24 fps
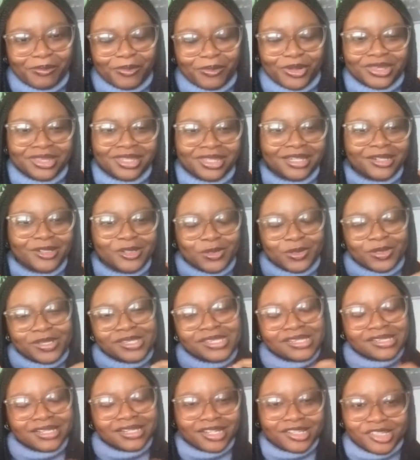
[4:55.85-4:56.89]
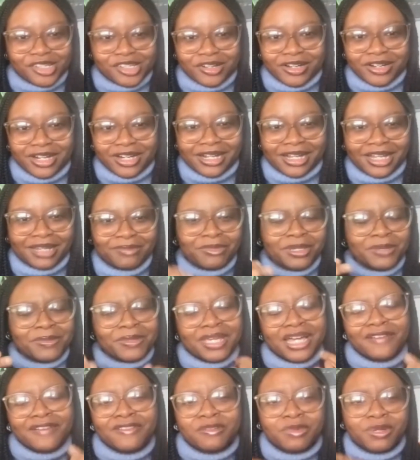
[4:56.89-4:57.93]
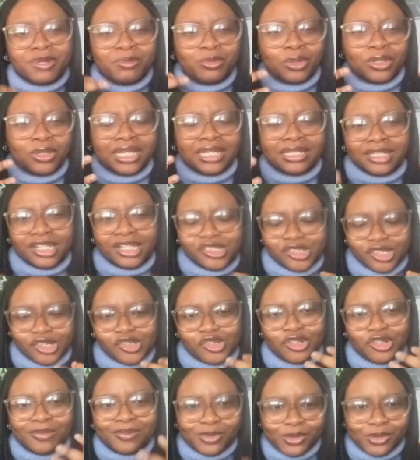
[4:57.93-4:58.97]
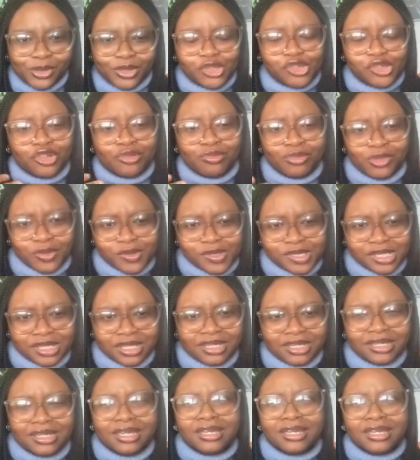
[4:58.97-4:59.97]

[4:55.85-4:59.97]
but then do it in Nigeria and maybe have a bit more like literature, poetry, music.